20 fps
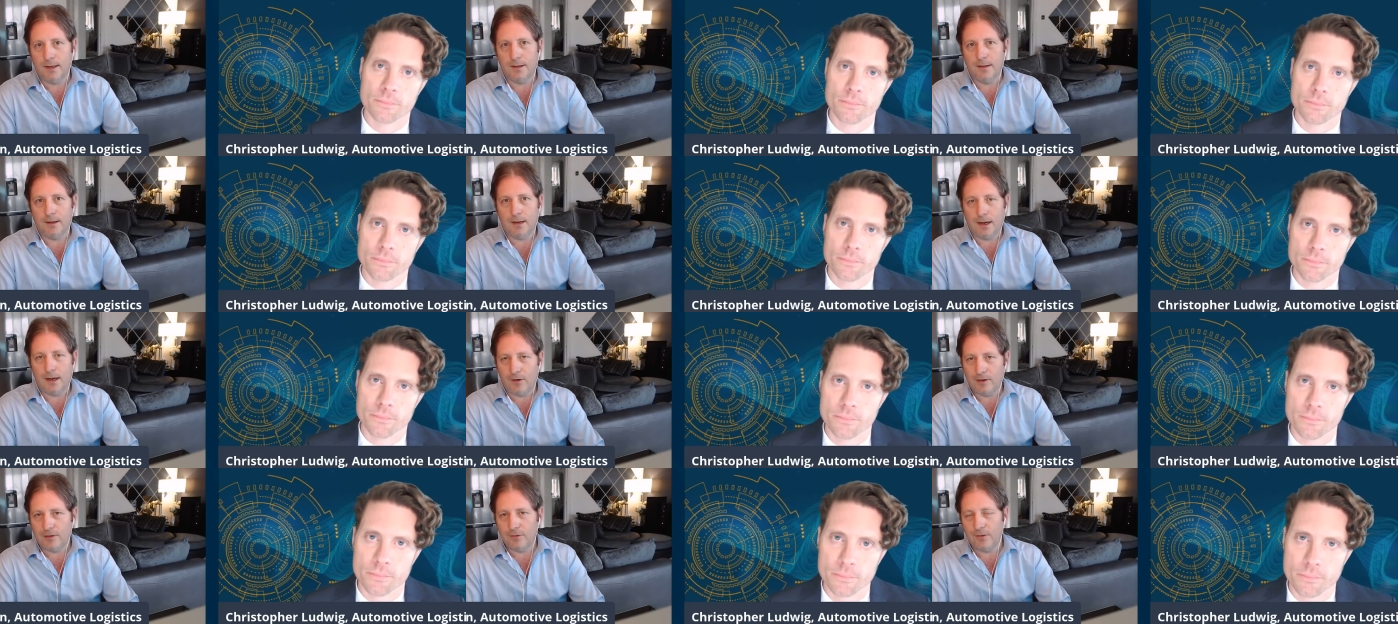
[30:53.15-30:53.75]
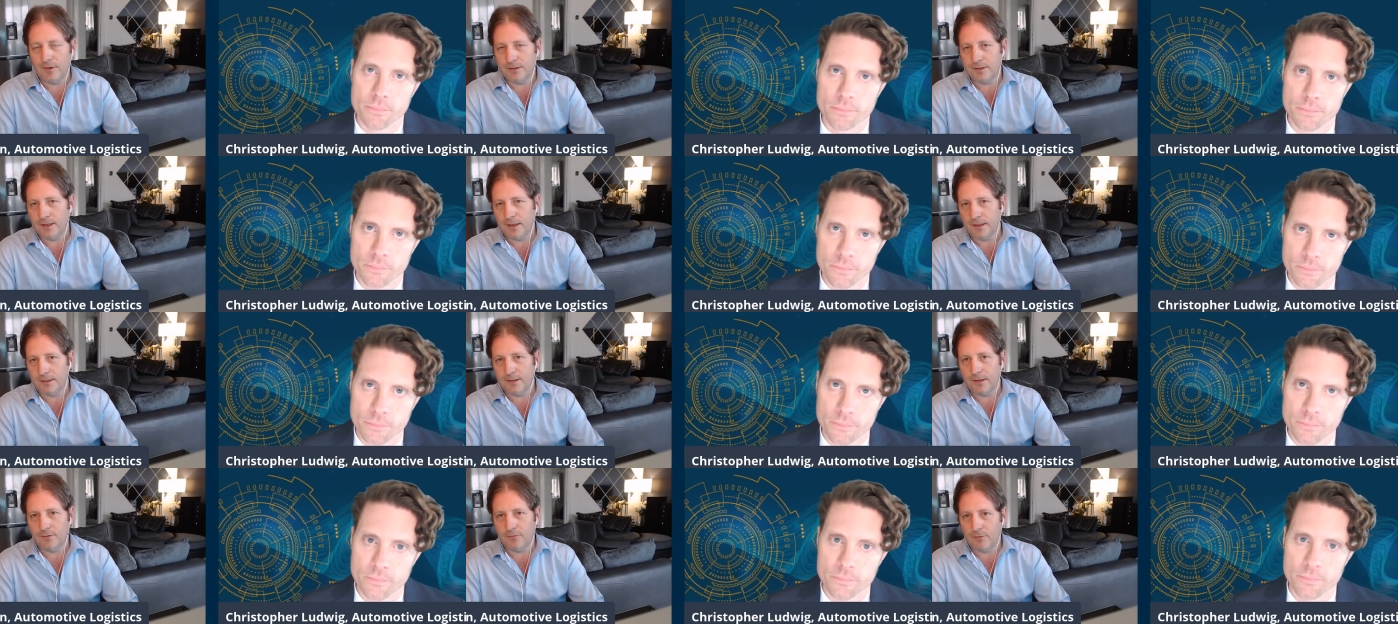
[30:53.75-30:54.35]
Speaker 1: in
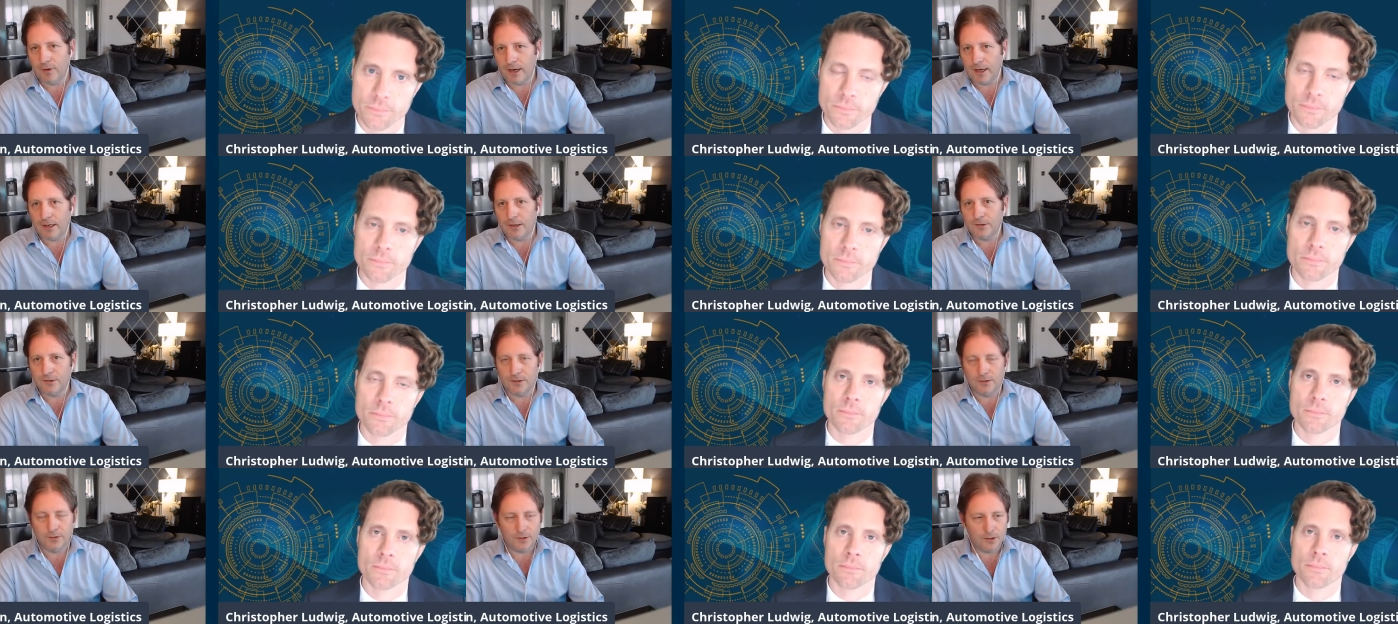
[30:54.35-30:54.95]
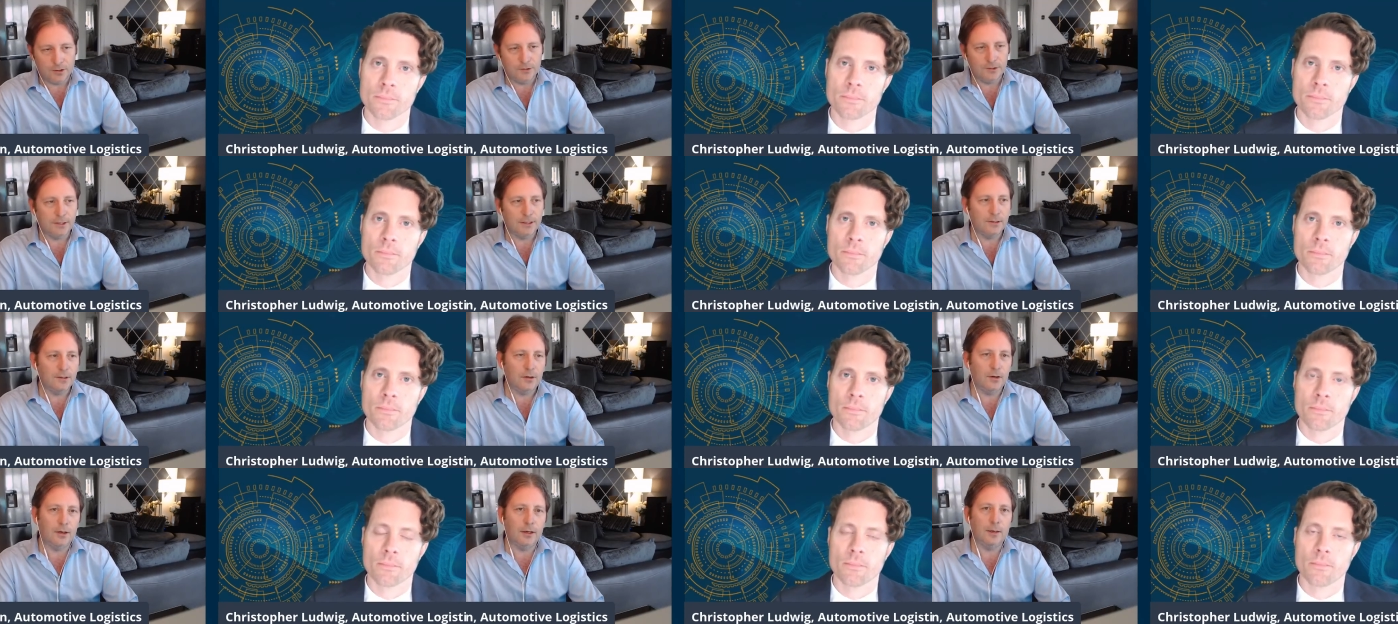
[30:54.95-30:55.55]
characteristics, in range, in
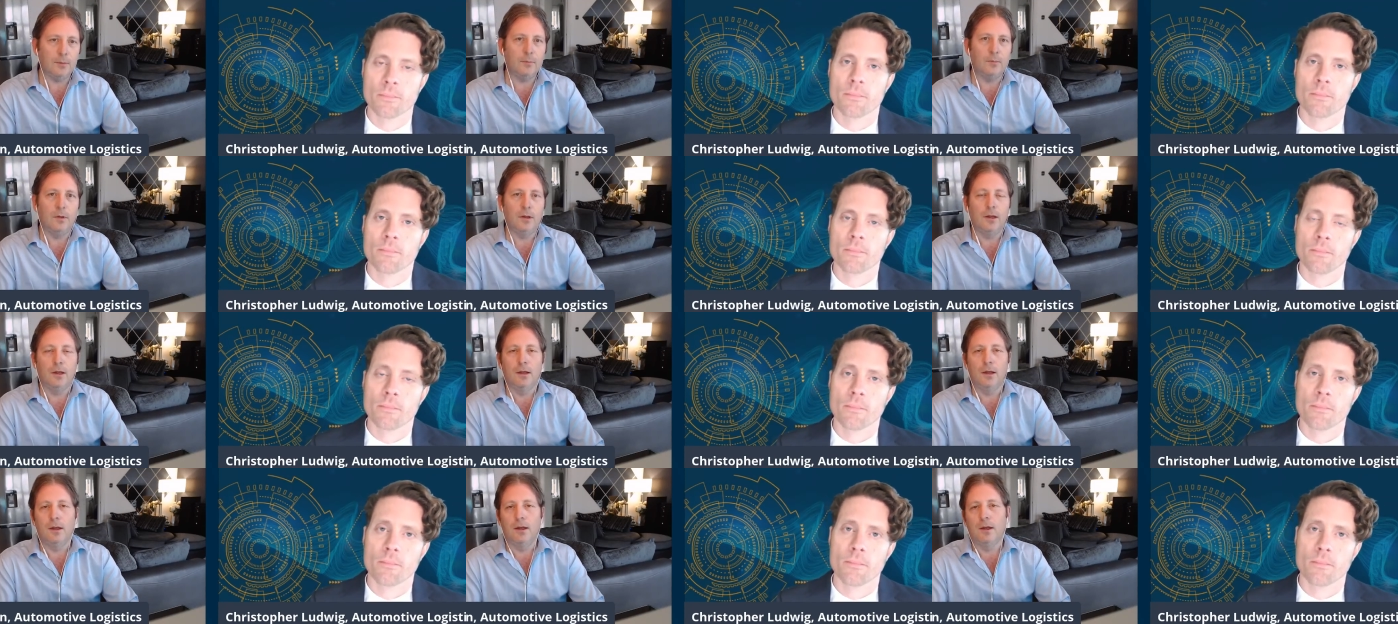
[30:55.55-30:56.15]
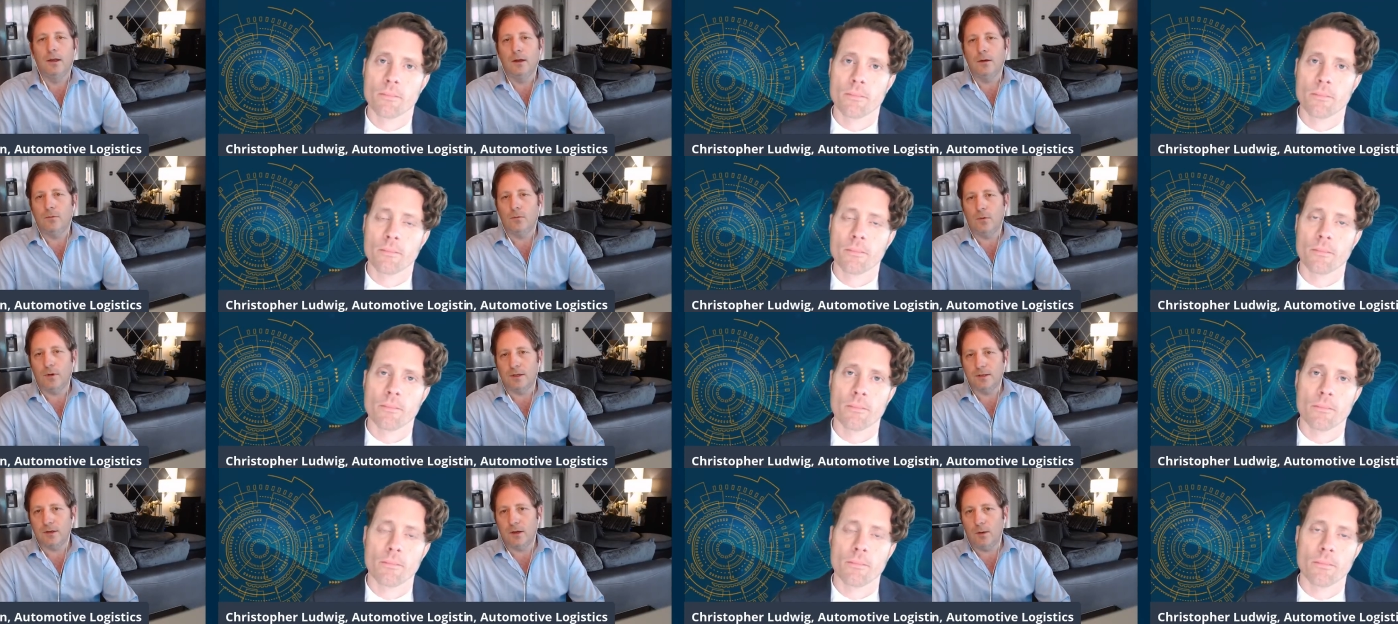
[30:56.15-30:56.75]
charging time,
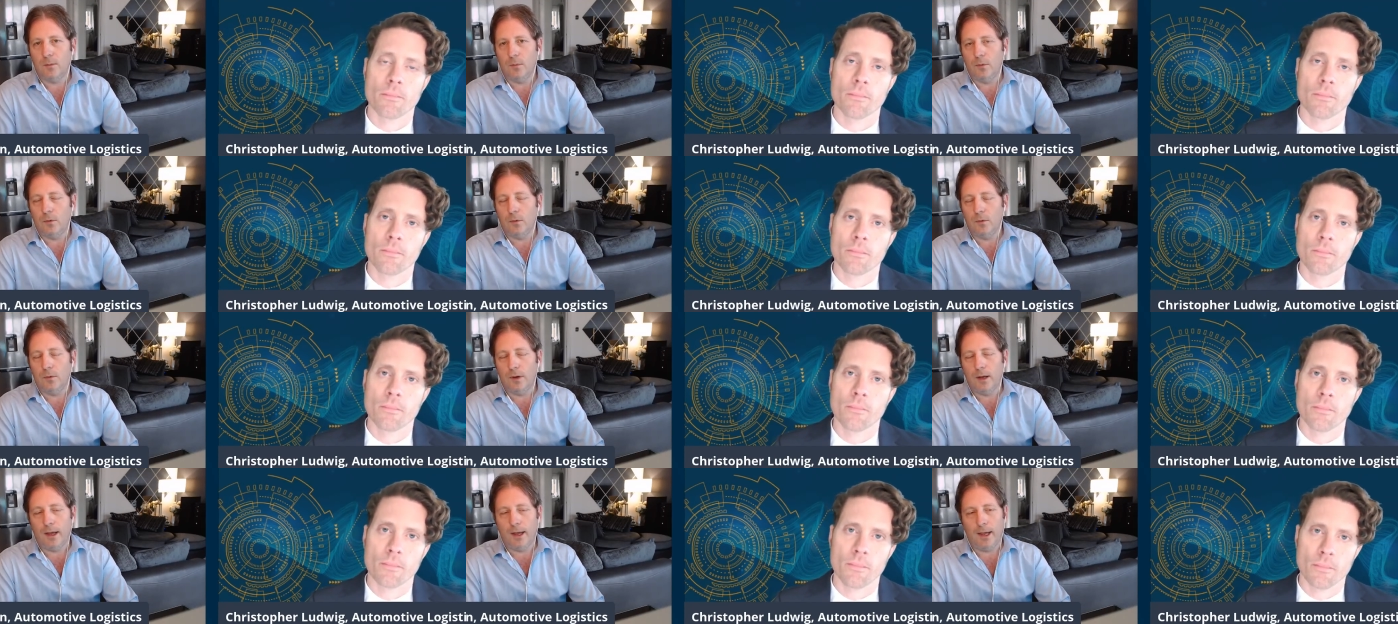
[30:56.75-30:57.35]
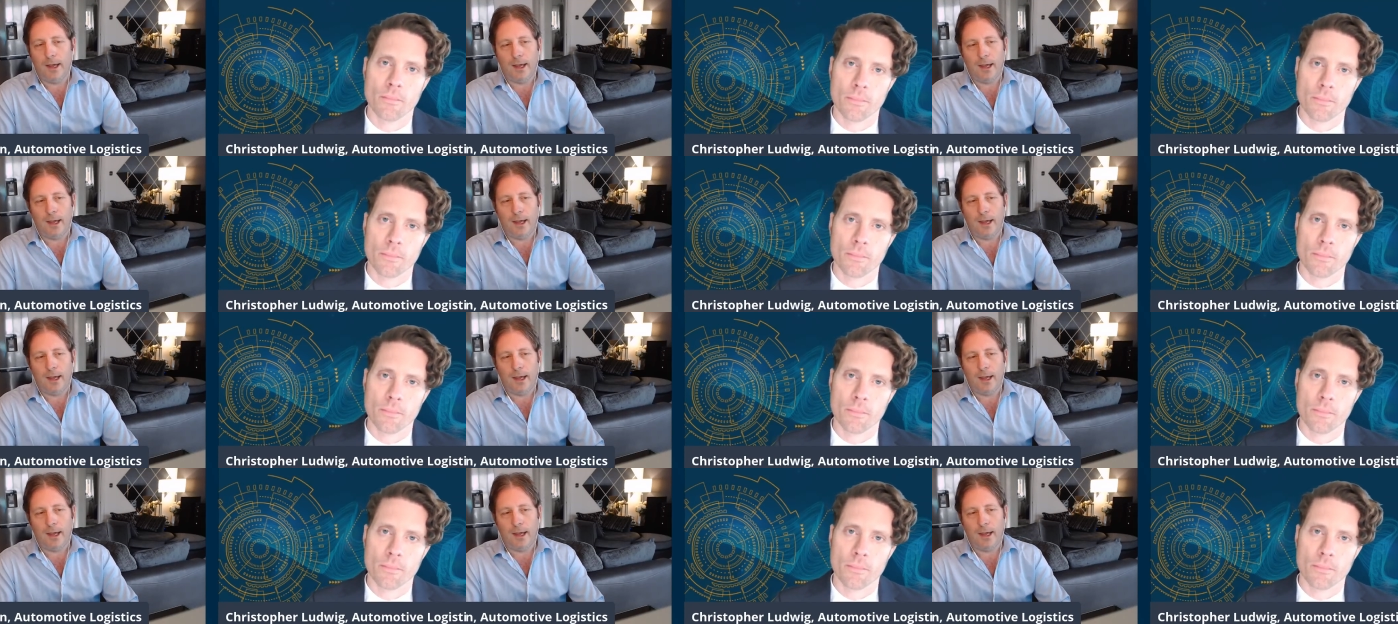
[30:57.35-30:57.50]
for example.